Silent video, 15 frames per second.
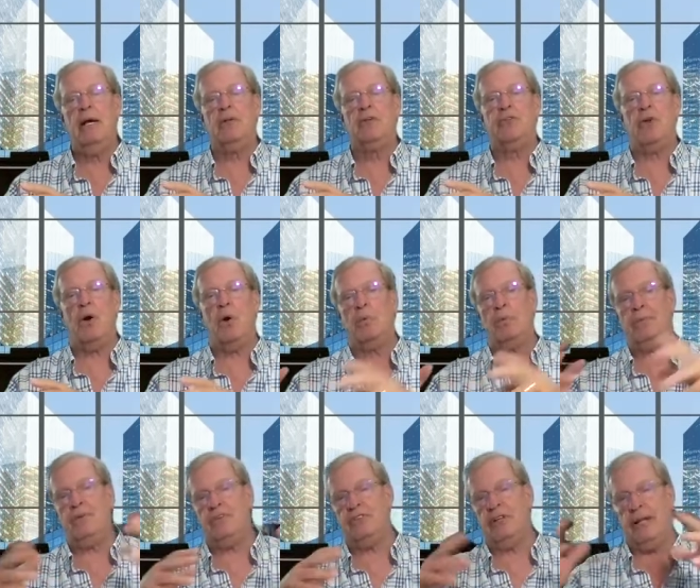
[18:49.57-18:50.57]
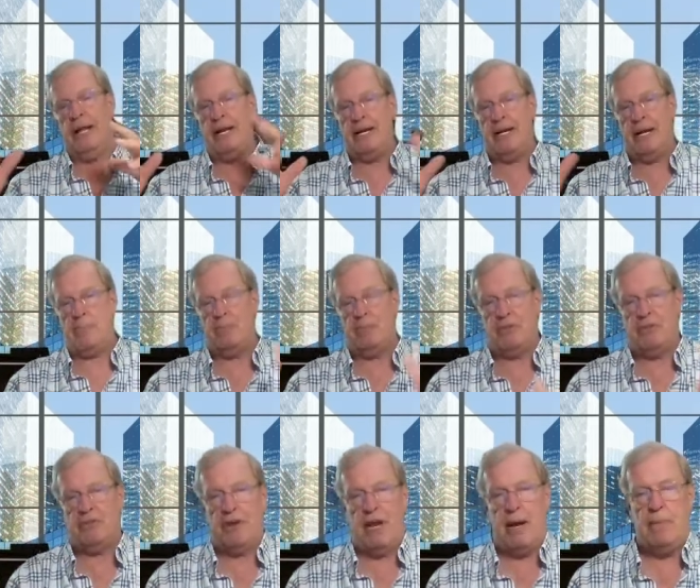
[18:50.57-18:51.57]
So you still ended up with
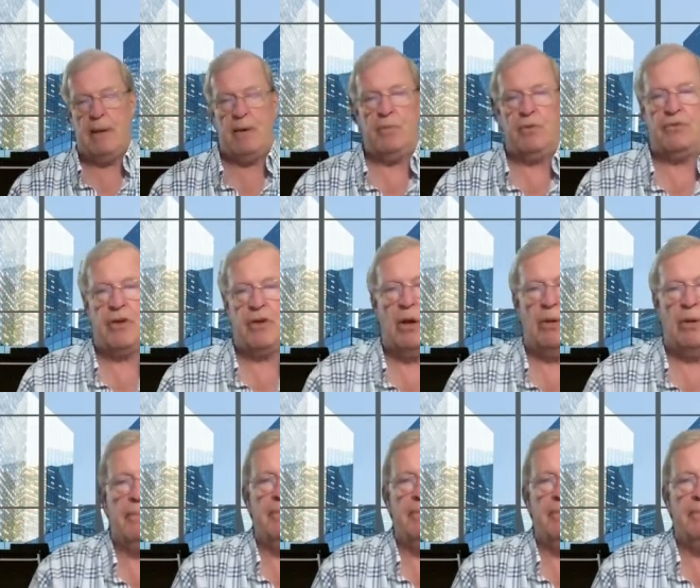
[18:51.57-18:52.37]
the same end result.